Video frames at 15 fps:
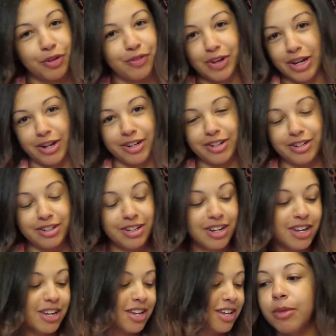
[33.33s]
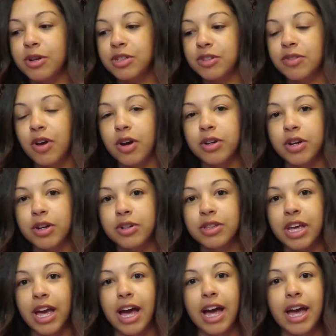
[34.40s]
over here. Most of y'all know
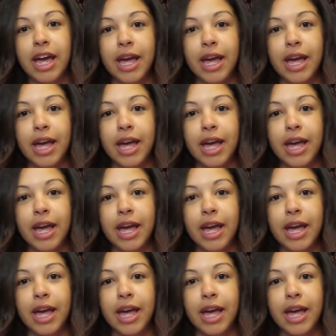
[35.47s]
that I